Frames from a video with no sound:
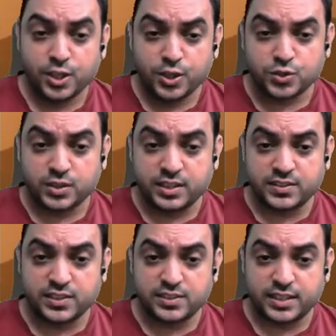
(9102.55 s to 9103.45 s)
So this
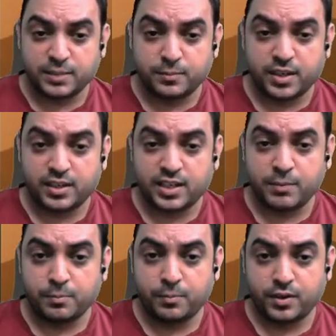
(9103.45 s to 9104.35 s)
is nothing but,
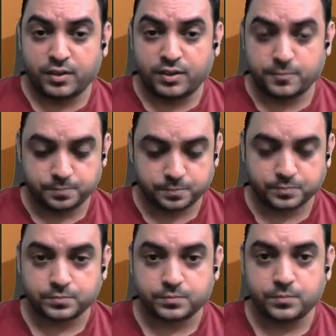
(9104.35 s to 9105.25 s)
remember,
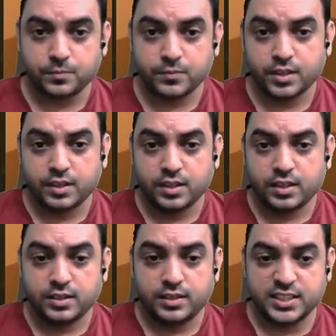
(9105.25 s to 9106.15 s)

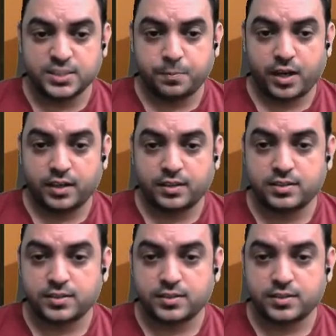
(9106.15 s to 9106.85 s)
this part,